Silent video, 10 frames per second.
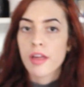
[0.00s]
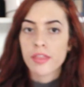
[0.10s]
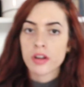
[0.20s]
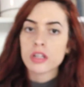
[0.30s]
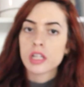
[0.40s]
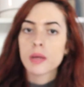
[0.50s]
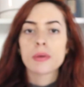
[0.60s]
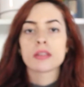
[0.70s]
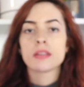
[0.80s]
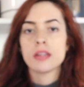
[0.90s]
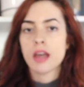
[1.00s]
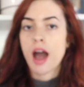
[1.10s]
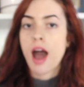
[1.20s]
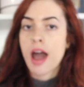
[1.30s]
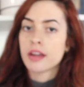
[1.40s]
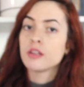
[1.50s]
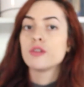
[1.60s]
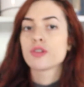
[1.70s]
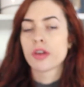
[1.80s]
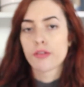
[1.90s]
third tip is to eat high
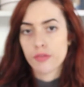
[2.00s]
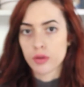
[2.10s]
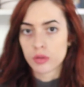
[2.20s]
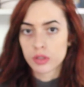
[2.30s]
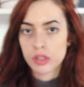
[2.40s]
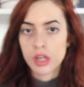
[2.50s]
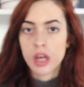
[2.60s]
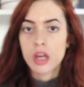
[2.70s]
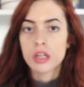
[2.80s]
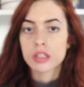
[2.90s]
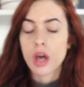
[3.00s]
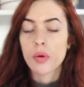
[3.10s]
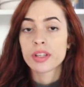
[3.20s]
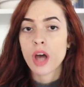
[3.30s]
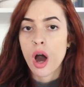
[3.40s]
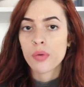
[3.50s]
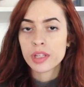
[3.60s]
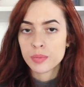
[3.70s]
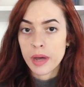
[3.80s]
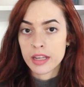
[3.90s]
nutrient foods. So it's
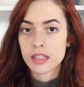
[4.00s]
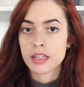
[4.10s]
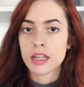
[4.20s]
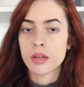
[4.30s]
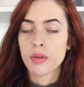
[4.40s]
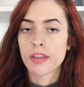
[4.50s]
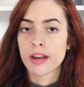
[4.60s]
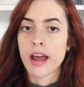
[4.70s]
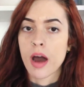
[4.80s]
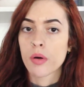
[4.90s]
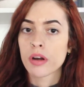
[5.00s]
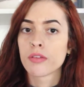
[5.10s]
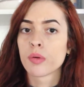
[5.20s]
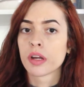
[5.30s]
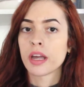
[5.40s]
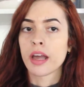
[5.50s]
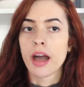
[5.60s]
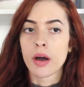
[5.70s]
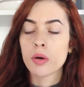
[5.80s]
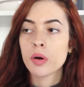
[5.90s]
always best to eat within an hour of working
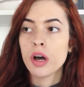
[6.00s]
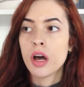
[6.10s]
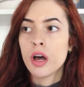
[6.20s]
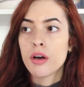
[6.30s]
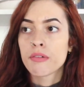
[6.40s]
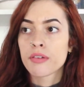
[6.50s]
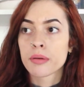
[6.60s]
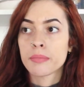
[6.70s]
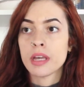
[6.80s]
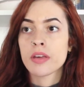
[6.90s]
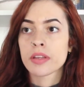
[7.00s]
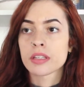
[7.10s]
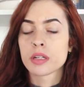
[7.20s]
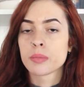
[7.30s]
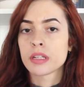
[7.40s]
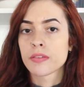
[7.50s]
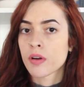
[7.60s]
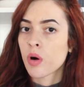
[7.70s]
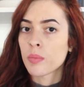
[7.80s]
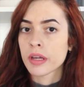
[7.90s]
out. For me, that's a little bit
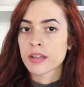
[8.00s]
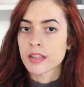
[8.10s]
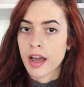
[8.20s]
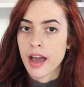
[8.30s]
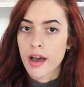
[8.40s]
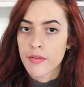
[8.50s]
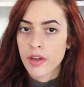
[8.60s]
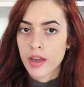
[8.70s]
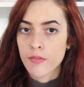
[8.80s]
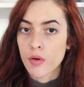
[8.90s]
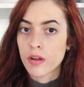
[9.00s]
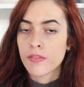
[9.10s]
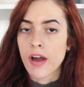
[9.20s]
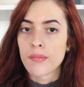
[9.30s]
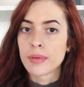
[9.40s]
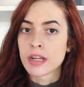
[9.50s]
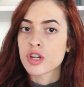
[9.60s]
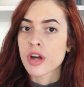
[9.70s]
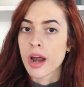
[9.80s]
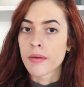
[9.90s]
difficult because I have a 45-minute
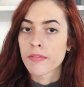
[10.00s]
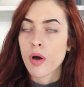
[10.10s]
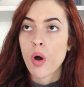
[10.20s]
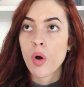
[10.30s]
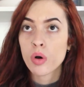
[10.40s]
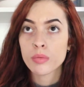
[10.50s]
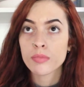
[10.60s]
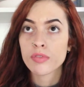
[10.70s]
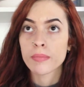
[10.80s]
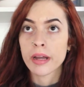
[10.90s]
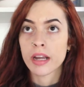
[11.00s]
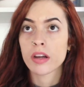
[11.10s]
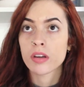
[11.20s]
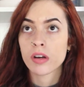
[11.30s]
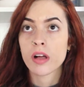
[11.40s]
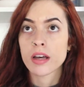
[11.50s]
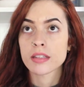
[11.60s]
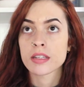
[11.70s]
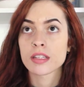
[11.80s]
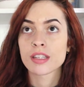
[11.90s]
drive home from my aerial
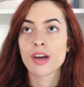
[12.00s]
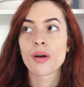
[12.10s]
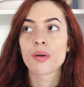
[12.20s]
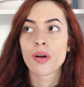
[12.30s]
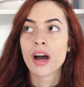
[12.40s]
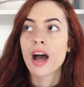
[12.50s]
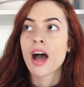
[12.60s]
classes, so